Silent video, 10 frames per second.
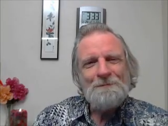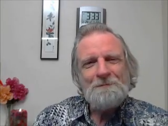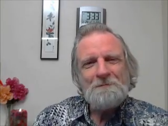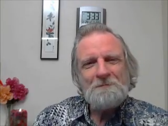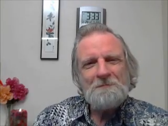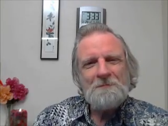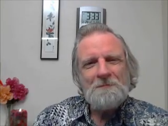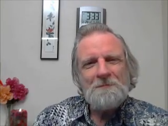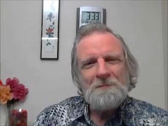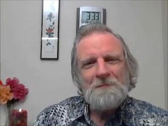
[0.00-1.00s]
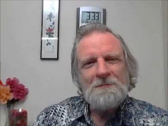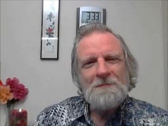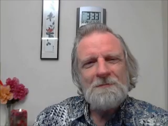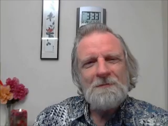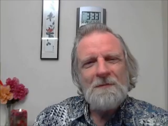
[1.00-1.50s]

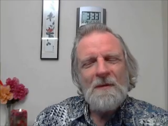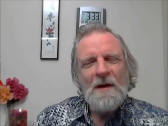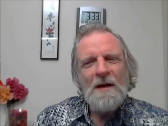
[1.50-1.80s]
No one is speaking in this clip.